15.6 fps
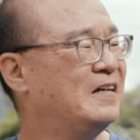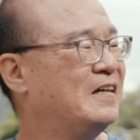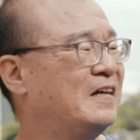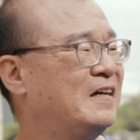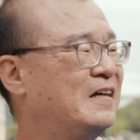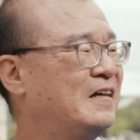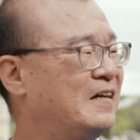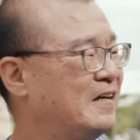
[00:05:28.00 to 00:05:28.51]

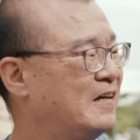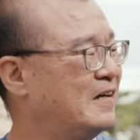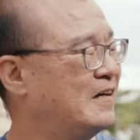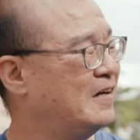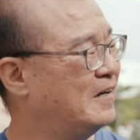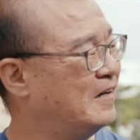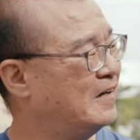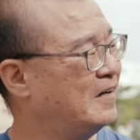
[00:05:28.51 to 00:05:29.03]

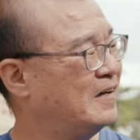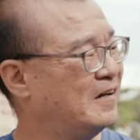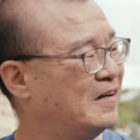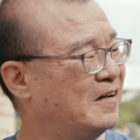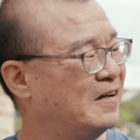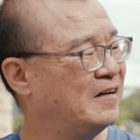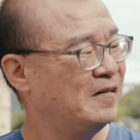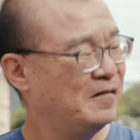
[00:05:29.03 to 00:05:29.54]

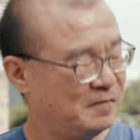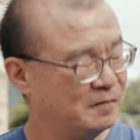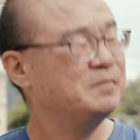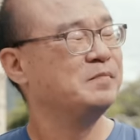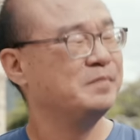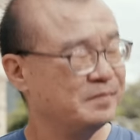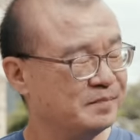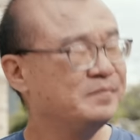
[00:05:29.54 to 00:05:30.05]

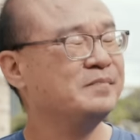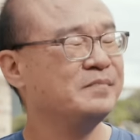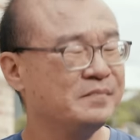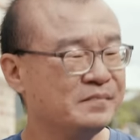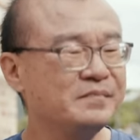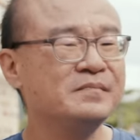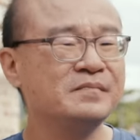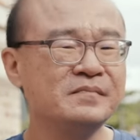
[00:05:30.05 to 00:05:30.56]

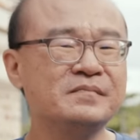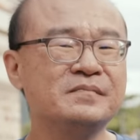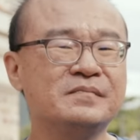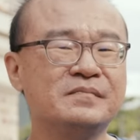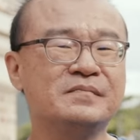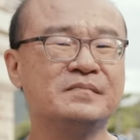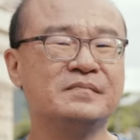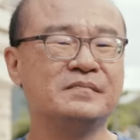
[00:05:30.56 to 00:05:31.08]

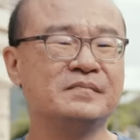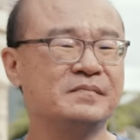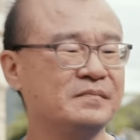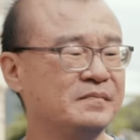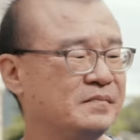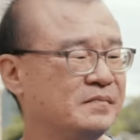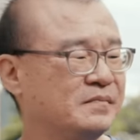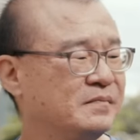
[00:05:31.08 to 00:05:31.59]

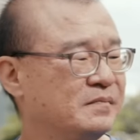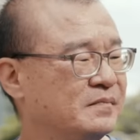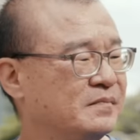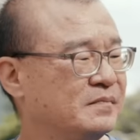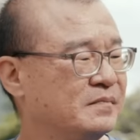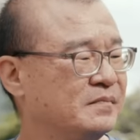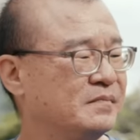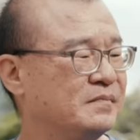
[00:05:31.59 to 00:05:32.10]

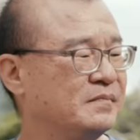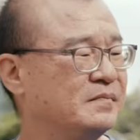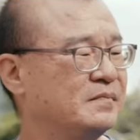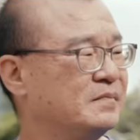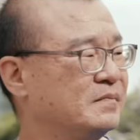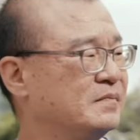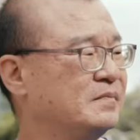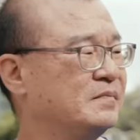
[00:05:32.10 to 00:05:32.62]

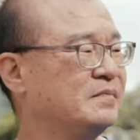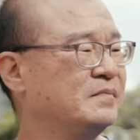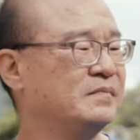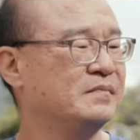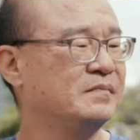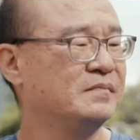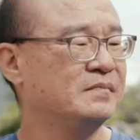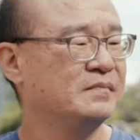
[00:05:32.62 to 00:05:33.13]

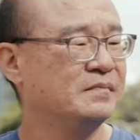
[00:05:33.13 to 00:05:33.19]
(not speaking)